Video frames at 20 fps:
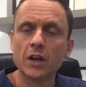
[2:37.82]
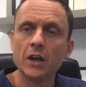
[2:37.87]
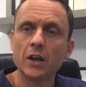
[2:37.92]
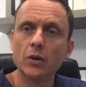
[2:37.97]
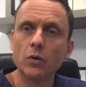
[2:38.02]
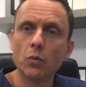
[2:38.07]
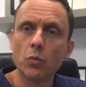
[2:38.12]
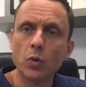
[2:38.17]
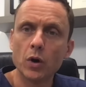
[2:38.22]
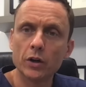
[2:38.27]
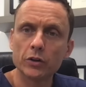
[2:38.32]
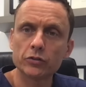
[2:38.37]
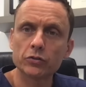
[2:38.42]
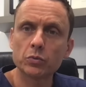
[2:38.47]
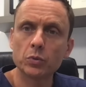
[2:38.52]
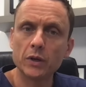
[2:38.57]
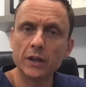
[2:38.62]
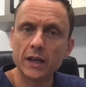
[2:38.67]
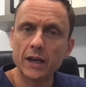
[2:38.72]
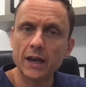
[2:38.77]
whilst
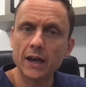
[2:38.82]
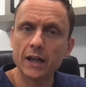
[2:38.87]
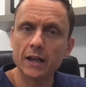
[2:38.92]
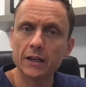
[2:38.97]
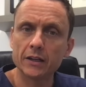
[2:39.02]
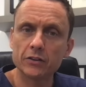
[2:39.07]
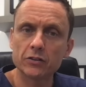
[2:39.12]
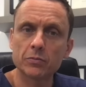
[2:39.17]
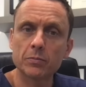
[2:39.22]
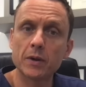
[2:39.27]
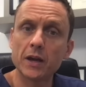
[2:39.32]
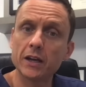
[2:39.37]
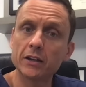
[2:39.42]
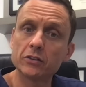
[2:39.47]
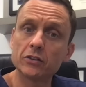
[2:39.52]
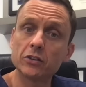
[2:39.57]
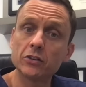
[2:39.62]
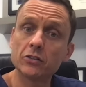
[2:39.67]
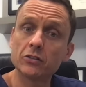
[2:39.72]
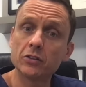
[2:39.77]
we can expect
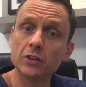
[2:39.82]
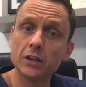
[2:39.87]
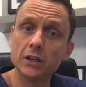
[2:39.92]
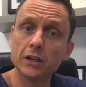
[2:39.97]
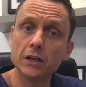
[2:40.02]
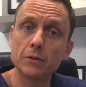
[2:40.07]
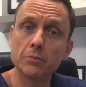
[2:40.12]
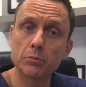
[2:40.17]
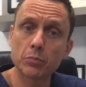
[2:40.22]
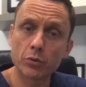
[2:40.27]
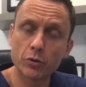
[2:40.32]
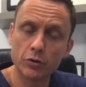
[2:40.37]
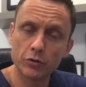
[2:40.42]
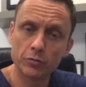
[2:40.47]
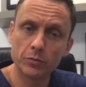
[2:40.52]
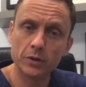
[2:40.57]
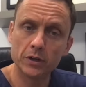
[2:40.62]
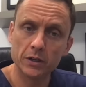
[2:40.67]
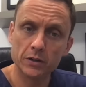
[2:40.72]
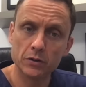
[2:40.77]
to see an
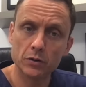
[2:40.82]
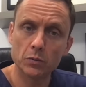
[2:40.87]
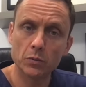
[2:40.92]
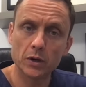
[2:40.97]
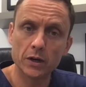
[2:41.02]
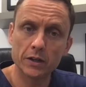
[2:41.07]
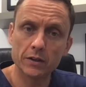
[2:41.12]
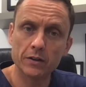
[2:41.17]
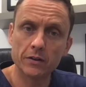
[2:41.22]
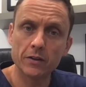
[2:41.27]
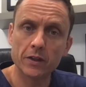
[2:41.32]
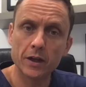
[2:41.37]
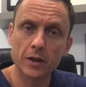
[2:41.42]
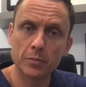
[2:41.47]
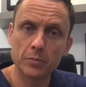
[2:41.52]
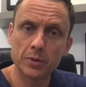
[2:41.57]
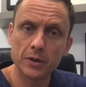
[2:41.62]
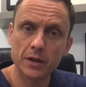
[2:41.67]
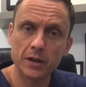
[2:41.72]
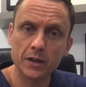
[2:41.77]
improvement in the way that they
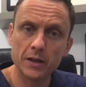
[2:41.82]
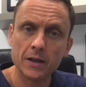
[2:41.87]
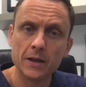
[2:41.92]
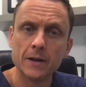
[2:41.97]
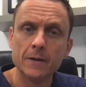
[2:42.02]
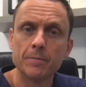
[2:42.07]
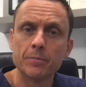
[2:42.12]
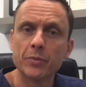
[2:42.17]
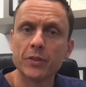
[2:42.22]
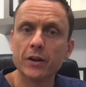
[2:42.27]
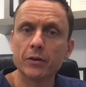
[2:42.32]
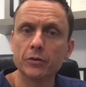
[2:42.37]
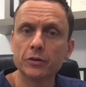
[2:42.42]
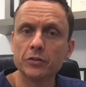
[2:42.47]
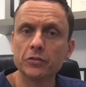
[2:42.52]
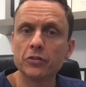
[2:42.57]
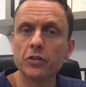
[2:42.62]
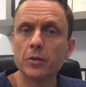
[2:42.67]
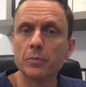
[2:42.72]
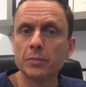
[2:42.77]
pee, there
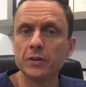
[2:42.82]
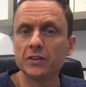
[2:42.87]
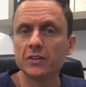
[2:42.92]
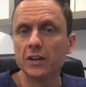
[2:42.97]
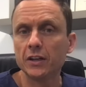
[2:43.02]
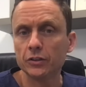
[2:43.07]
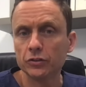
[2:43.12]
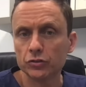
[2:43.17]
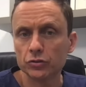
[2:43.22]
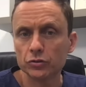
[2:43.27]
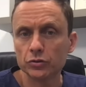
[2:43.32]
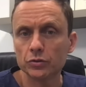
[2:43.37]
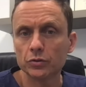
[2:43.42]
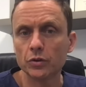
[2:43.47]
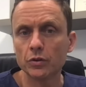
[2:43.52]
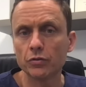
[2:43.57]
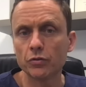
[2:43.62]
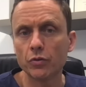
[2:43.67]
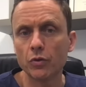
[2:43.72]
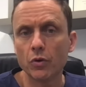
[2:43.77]
is the potential
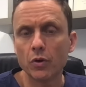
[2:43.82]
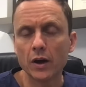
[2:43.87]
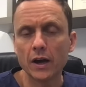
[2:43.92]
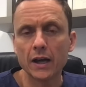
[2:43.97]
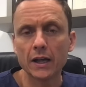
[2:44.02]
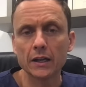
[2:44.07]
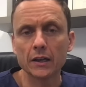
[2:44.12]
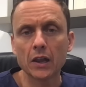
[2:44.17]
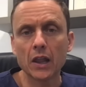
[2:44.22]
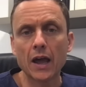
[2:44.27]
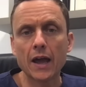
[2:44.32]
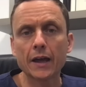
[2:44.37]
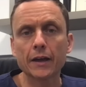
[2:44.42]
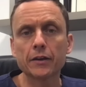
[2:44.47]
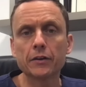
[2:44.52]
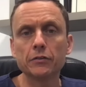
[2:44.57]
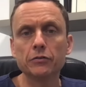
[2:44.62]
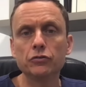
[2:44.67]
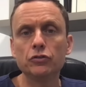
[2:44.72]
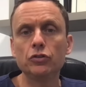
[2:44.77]
for a lack
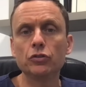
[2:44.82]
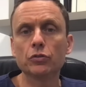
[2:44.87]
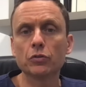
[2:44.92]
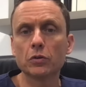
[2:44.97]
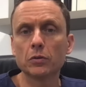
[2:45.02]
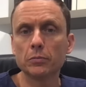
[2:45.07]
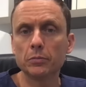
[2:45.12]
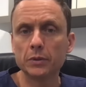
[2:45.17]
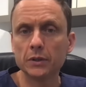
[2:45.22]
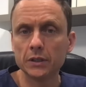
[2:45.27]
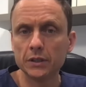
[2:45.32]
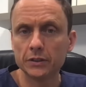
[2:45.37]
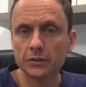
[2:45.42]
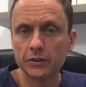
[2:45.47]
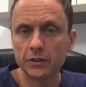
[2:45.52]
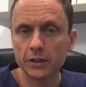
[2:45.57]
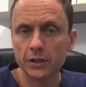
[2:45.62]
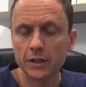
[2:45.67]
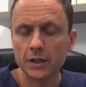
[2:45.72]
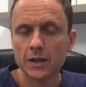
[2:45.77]
of
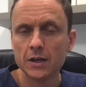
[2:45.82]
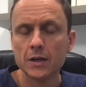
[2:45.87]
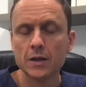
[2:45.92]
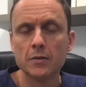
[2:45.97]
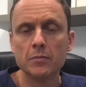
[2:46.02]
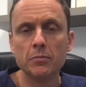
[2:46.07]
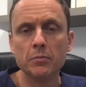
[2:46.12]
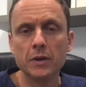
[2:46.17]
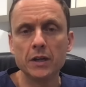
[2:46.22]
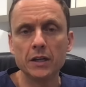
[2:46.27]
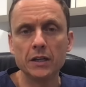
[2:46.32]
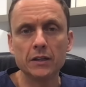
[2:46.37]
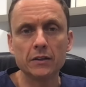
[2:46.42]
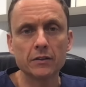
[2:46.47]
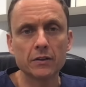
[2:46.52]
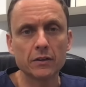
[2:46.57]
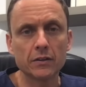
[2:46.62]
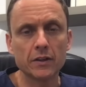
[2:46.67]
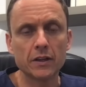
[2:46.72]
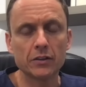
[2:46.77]
durability, meaning
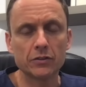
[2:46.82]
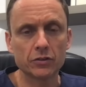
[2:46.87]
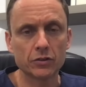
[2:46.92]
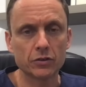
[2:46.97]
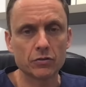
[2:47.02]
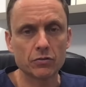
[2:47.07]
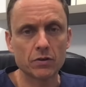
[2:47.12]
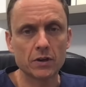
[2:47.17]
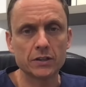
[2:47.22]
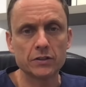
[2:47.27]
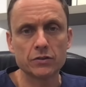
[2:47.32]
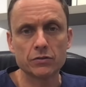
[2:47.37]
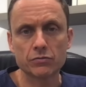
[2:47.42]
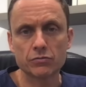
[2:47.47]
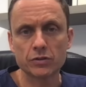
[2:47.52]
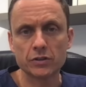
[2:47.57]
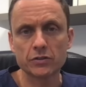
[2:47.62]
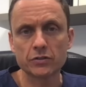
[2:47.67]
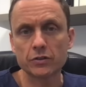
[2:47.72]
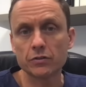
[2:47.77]
that there's a greater
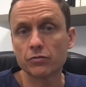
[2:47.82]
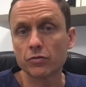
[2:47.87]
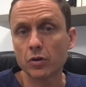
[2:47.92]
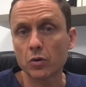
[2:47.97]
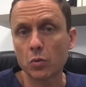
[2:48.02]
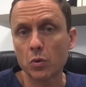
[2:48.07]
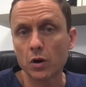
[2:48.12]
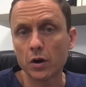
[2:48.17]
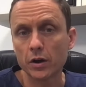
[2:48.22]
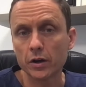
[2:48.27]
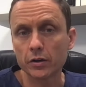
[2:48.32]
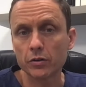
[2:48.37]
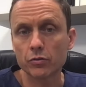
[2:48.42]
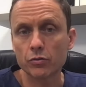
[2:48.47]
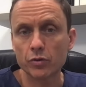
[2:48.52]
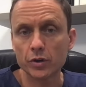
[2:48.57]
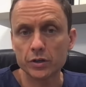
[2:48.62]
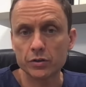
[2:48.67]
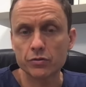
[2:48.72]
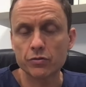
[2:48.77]
risk of requiring
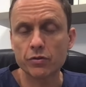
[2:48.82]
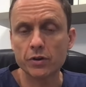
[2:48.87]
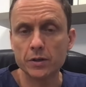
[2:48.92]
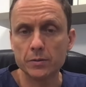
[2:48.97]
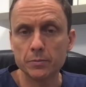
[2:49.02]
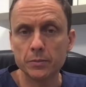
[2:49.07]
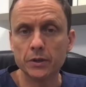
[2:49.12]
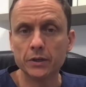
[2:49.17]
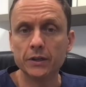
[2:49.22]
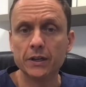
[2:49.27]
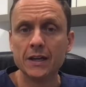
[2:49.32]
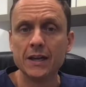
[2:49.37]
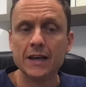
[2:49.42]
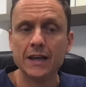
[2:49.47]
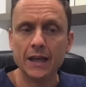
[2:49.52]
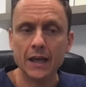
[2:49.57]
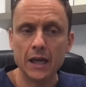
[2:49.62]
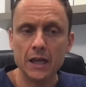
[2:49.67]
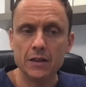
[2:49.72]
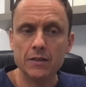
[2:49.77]
retreatment
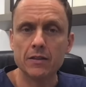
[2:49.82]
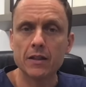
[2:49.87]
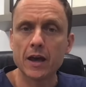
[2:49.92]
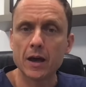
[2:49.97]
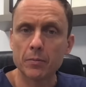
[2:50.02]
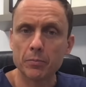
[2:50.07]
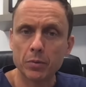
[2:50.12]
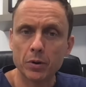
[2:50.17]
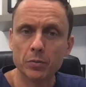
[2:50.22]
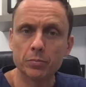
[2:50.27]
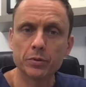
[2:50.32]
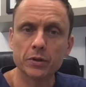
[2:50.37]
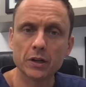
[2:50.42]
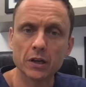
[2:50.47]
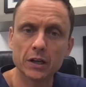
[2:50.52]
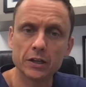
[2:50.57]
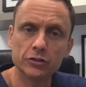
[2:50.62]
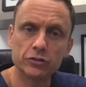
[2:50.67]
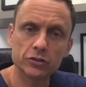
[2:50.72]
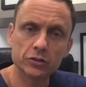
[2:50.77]
in that
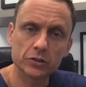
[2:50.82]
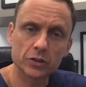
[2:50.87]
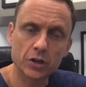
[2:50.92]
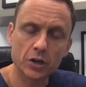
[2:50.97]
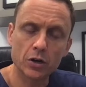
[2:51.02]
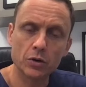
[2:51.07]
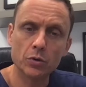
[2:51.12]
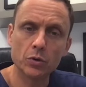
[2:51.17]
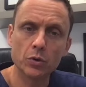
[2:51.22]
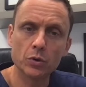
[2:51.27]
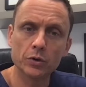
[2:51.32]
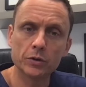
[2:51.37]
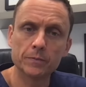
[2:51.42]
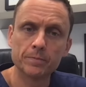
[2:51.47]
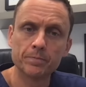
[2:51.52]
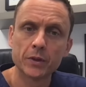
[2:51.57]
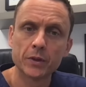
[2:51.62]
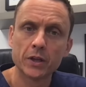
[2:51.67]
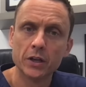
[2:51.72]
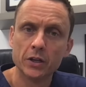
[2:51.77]
population cohort.
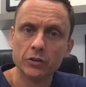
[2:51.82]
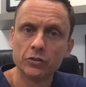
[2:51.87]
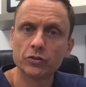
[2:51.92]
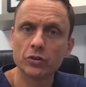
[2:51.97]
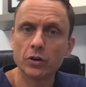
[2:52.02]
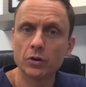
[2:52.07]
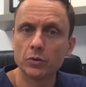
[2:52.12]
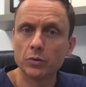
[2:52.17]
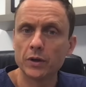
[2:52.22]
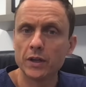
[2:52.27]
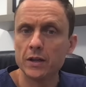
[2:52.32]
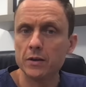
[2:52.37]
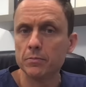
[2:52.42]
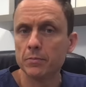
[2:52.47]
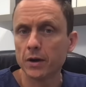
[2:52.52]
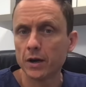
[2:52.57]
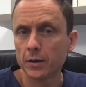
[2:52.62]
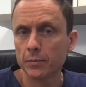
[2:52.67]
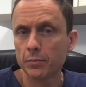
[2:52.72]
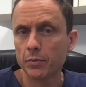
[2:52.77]
So in
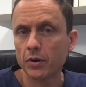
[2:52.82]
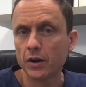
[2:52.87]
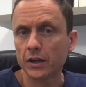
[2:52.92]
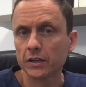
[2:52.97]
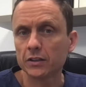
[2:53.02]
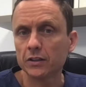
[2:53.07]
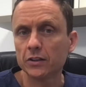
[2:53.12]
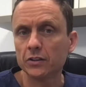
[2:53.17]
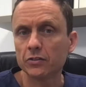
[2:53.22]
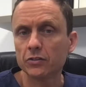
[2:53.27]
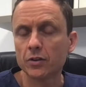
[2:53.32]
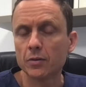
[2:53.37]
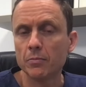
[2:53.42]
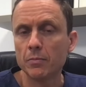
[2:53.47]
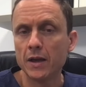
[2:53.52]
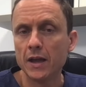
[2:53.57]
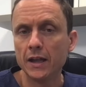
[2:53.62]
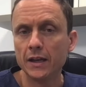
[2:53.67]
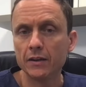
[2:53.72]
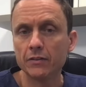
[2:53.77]
my practice,
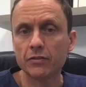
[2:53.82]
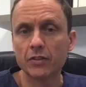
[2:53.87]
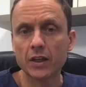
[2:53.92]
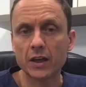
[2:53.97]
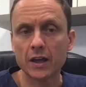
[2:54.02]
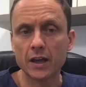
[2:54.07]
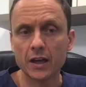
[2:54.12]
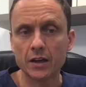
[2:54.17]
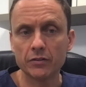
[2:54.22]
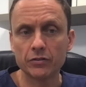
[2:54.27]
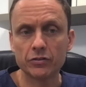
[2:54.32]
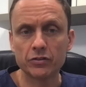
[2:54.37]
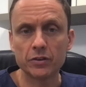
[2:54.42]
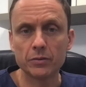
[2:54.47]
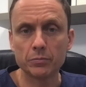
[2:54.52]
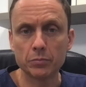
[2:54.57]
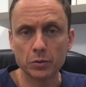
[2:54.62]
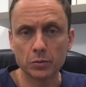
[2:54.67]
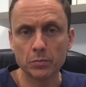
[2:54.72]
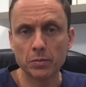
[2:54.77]
men, if they have
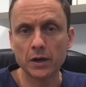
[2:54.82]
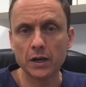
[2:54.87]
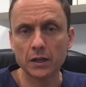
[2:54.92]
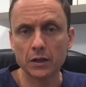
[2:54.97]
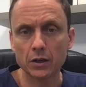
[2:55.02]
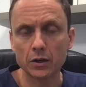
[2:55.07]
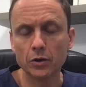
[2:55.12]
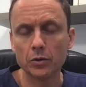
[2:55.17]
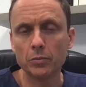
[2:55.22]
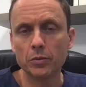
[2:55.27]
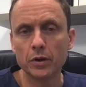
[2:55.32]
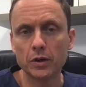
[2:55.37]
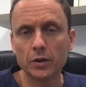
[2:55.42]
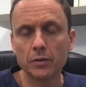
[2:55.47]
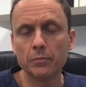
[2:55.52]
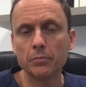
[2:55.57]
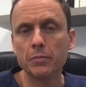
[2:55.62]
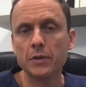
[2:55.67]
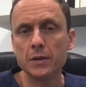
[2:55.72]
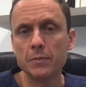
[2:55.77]
simple
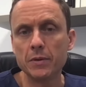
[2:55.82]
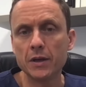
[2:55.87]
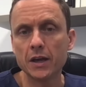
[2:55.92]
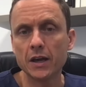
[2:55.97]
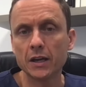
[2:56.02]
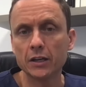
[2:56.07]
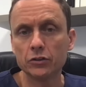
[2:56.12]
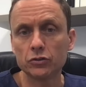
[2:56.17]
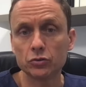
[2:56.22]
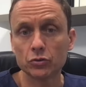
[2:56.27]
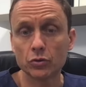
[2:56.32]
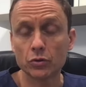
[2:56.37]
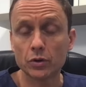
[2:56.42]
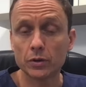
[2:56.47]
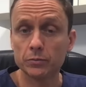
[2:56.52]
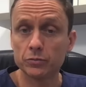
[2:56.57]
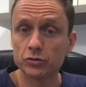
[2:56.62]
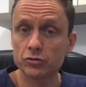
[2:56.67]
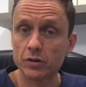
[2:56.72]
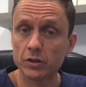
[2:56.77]
bilobar, BPH, or
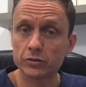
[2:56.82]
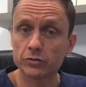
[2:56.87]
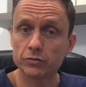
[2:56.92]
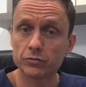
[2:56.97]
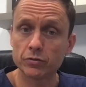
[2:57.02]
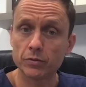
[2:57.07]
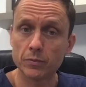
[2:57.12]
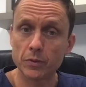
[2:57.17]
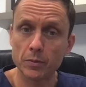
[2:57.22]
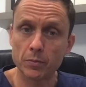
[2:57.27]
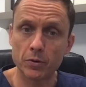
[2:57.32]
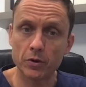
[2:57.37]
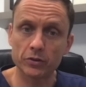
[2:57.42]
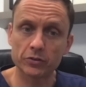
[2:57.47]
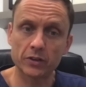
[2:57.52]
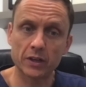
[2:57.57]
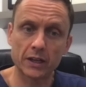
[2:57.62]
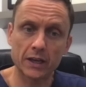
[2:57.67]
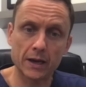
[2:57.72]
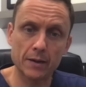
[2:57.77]
obstruction from the
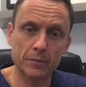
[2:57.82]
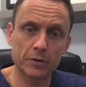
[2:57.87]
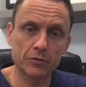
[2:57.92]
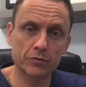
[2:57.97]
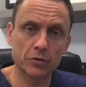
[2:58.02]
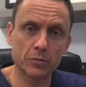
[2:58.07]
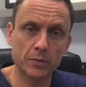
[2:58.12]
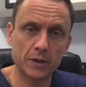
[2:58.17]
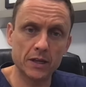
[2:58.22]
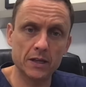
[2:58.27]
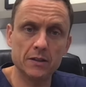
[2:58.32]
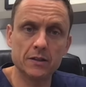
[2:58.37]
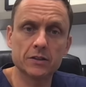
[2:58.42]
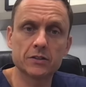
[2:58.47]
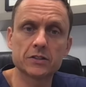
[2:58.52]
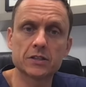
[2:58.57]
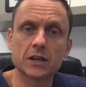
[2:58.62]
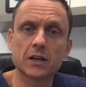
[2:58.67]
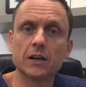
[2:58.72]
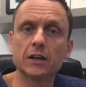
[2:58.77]
prostate coming from either
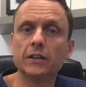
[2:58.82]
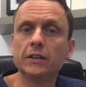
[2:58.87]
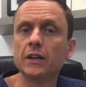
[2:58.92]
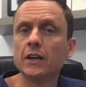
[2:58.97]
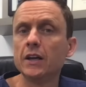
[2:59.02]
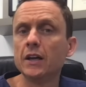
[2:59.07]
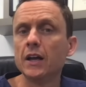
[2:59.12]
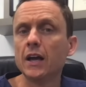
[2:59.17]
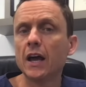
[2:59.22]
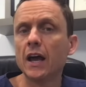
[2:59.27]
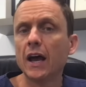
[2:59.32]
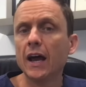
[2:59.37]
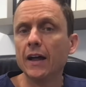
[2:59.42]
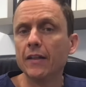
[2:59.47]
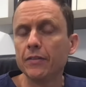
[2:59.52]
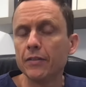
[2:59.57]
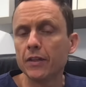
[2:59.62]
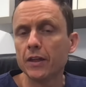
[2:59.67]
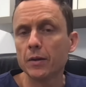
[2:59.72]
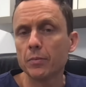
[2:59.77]
side,
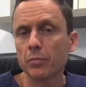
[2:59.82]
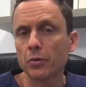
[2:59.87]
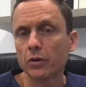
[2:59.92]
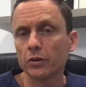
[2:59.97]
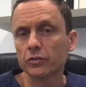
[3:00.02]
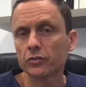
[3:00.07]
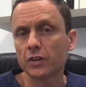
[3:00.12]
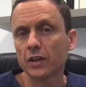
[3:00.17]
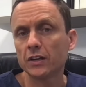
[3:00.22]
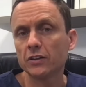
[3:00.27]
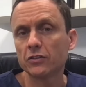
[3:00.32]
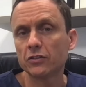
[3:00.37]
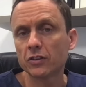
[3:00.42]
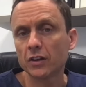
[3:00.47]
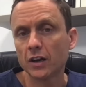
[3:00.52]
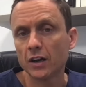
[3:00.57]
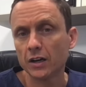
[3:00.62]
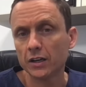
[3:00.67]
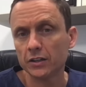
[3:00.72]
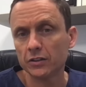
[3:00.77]
and their prostate
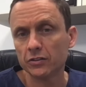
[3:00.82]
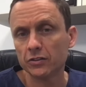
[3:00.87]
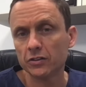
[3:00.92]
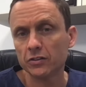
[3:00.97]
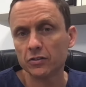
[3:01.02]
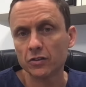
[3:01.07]
size is